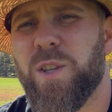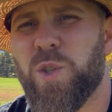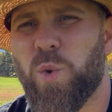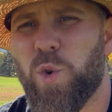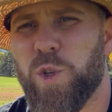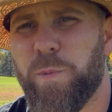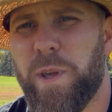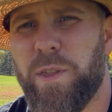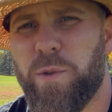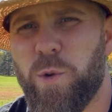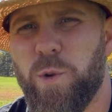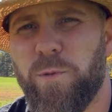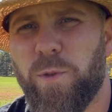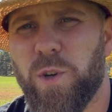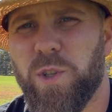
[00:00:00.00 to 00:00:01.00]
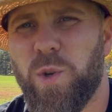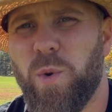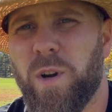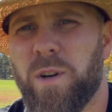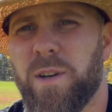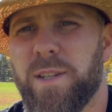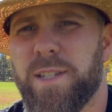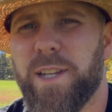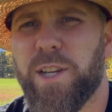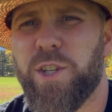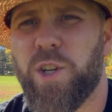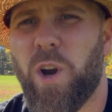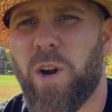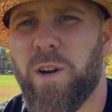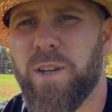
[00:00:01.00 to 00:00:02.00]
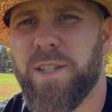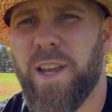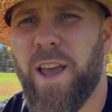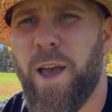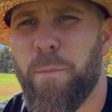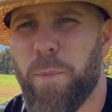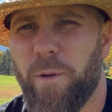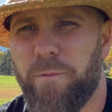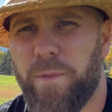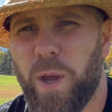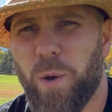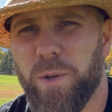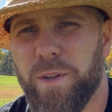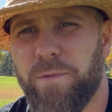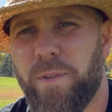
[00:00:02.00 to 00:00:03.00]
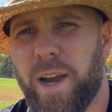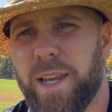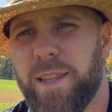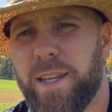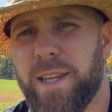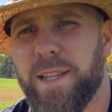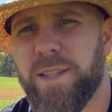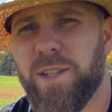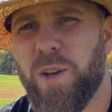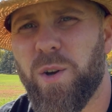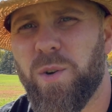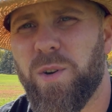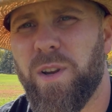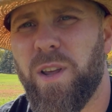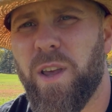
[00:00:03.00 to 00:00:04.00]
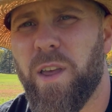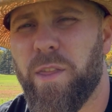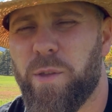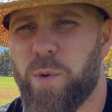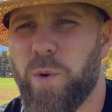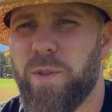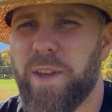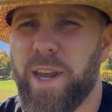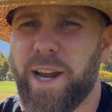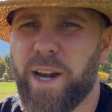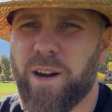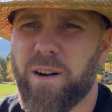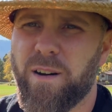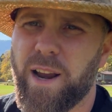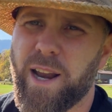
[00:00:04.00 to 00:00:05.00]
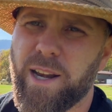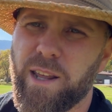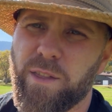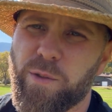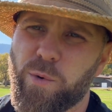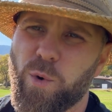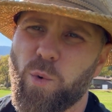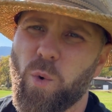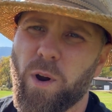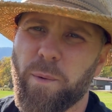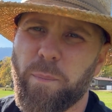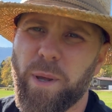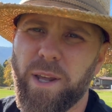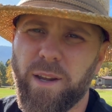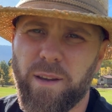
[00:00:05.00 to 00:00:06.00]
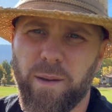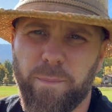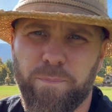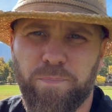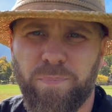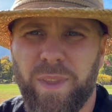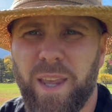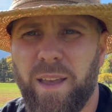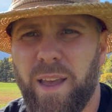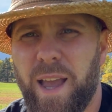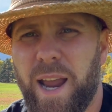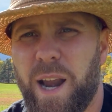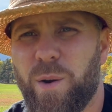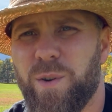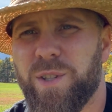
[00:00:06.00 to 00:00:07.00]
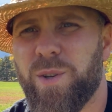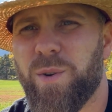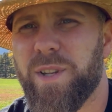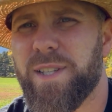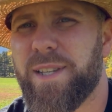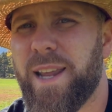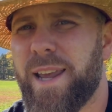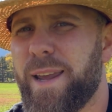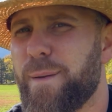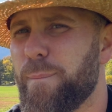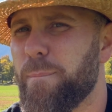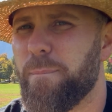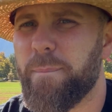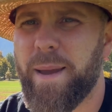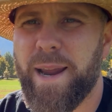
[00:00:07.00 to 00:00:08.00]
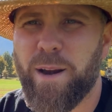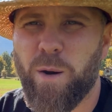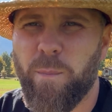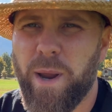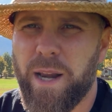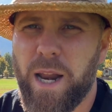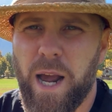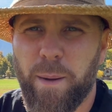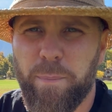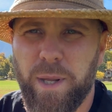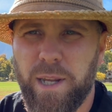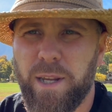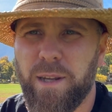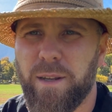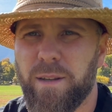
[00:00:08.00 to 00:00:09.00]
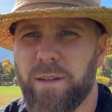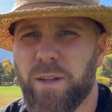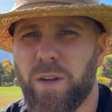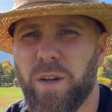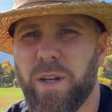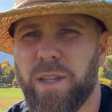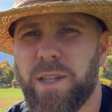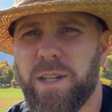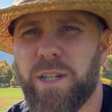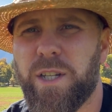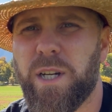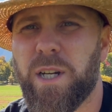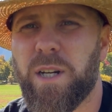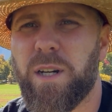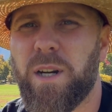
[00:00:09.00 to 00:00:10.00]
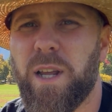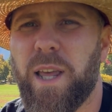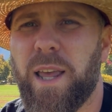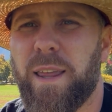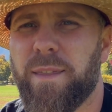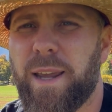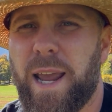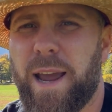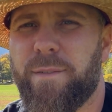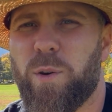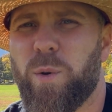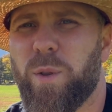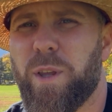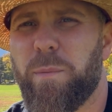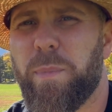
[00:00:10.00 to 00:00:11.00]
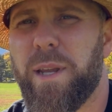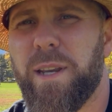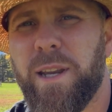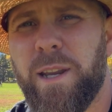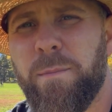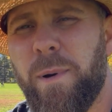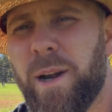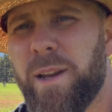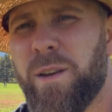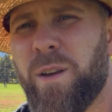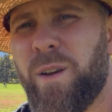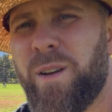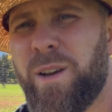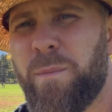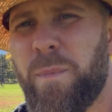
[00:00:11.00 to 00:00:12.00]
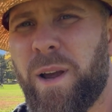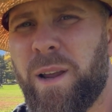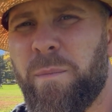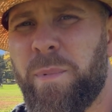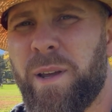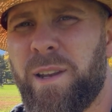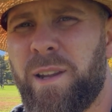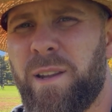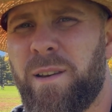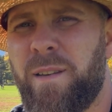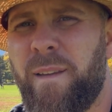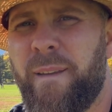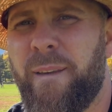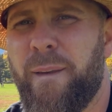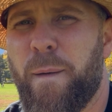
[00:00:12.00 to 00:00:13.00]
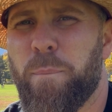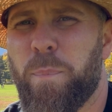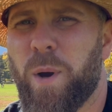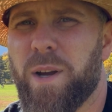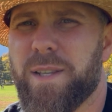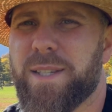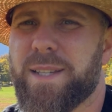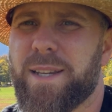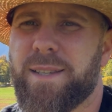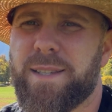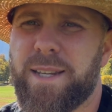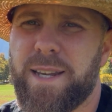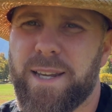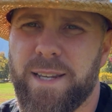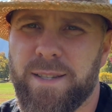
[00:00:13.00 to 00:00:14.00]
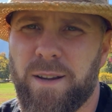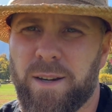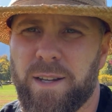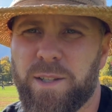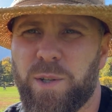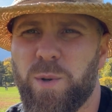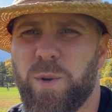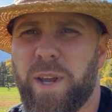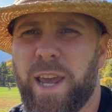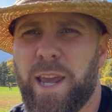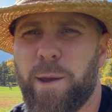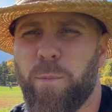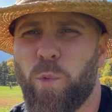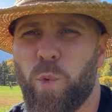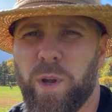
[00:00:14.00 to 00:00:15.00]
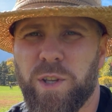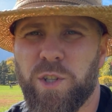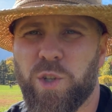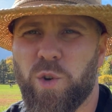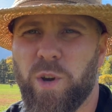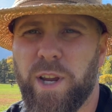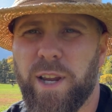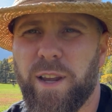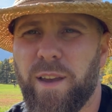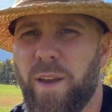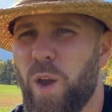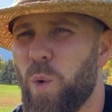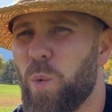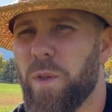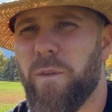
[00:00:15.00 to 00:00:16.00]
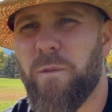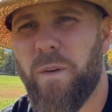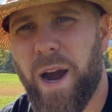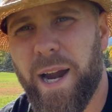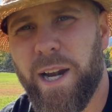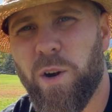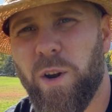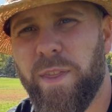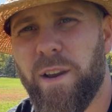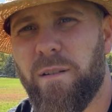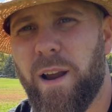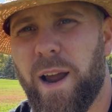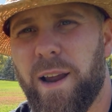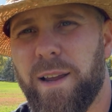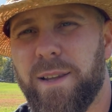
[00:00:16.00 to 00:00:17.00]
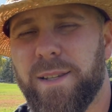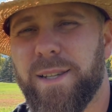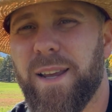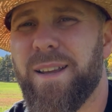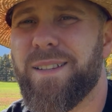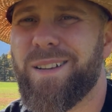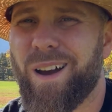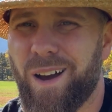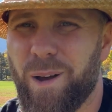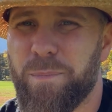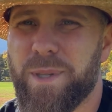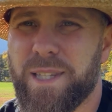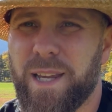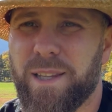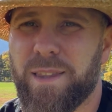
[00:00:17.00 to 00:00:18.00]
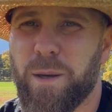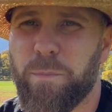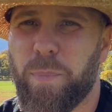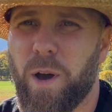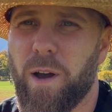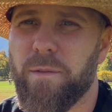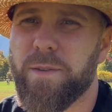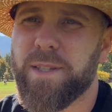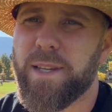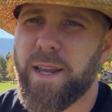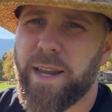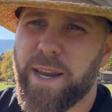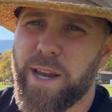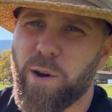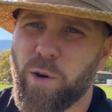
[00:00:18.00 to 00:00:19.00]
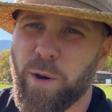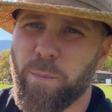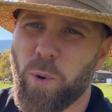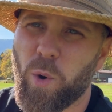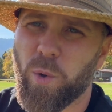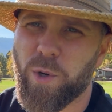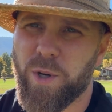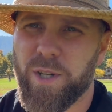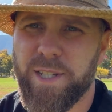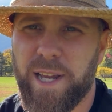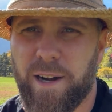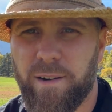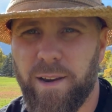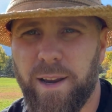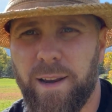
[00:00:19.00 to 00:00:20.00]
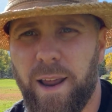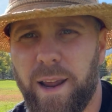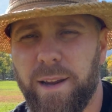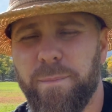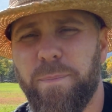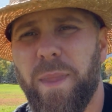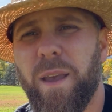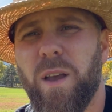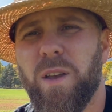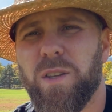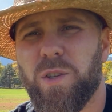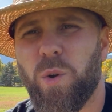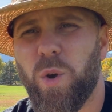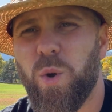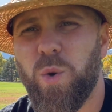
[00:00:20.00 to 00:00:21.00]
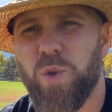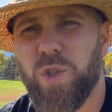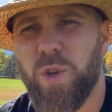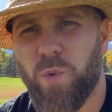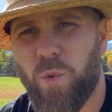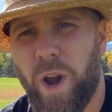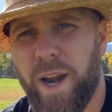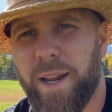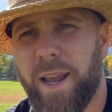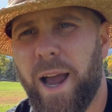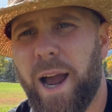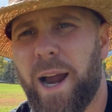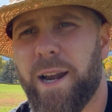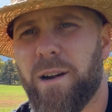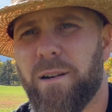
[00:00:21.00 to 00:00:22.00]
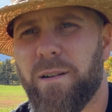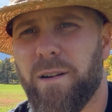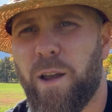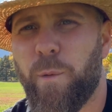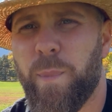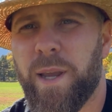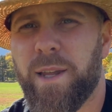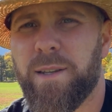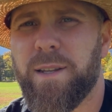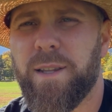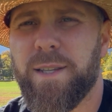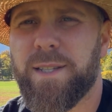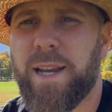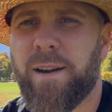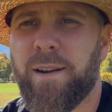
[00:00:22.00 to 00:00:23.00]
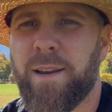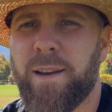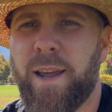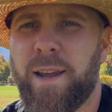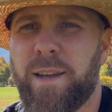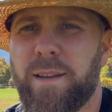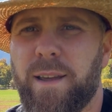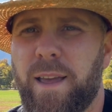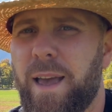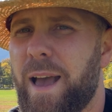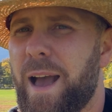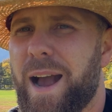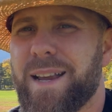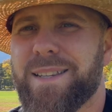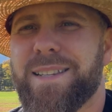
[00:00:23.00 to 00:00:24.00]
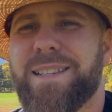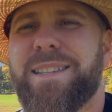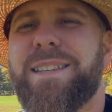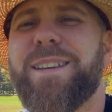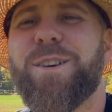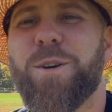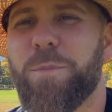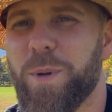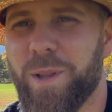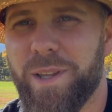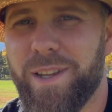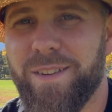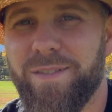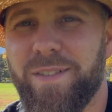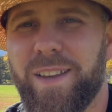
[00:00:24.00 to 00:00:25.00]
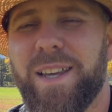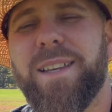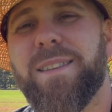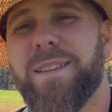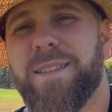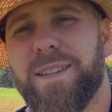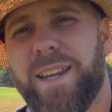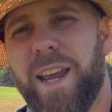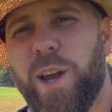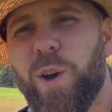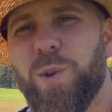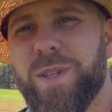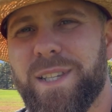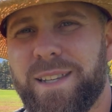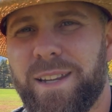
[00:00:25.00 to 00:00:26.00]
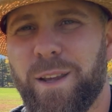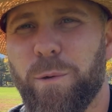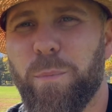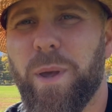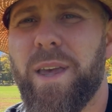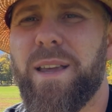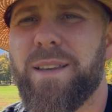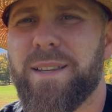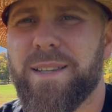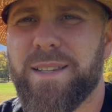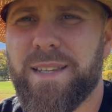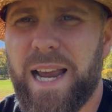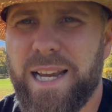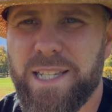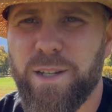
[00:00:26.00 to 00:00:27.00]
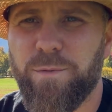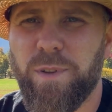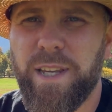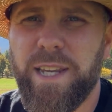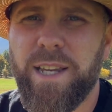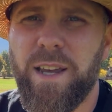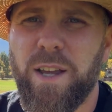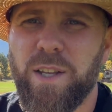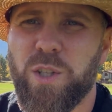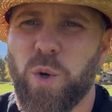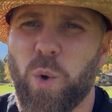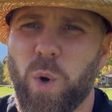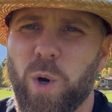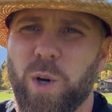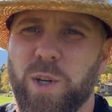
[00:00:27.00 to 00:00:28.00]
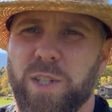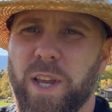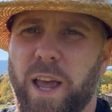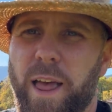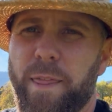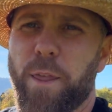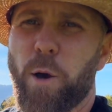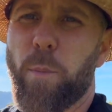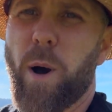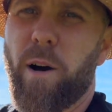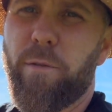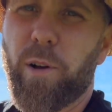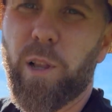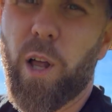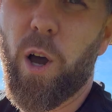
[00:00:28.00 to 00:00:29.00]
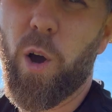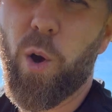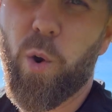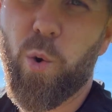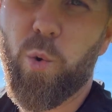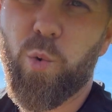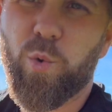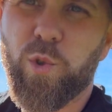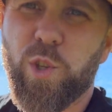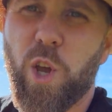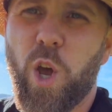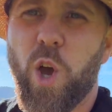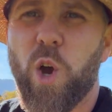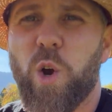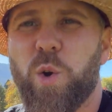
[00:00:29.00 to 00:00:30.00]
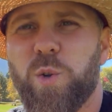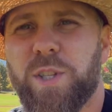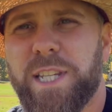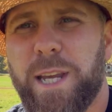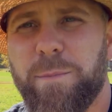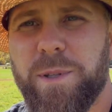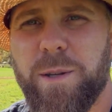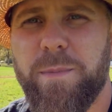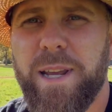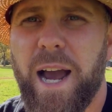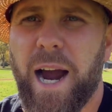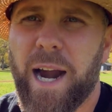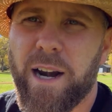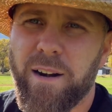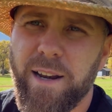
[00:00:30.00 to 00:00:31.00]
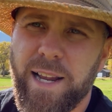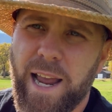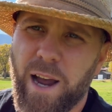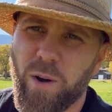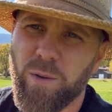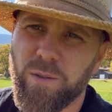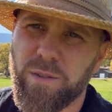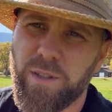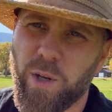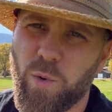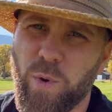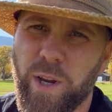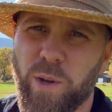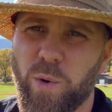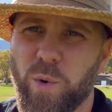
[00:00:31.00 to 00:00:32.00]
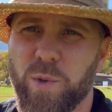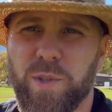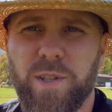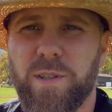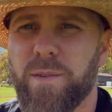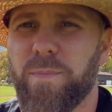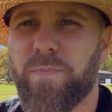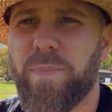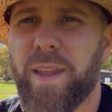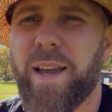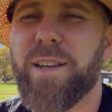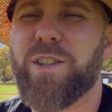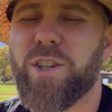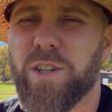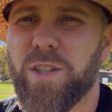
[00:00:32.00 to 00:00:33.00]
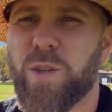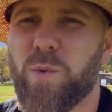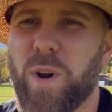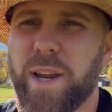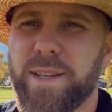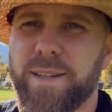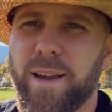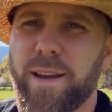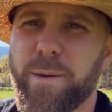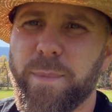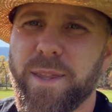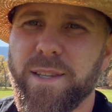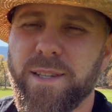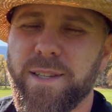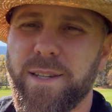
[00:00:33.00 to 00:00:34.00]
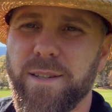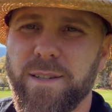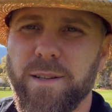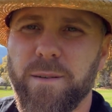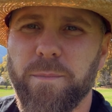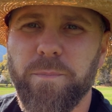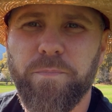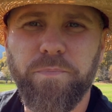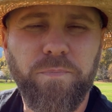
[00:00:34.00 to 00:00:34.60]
Sorsby threw for 206 yards, but failed to find the end zone through the air, and he threw 1 pick. Arizona State may or may not be good this year. They haven't really beaten anybody good, in my opinion, but Cincy is on a 2-game win streak with fire in their eyes to upset the Buffs here in Boulder Saturday night. So who's riding higher coming into this Saturday night? I still believe the scales tip decisively towards the Buffaloes, who seem to be ironing out their wrinkles at just the right time in the season.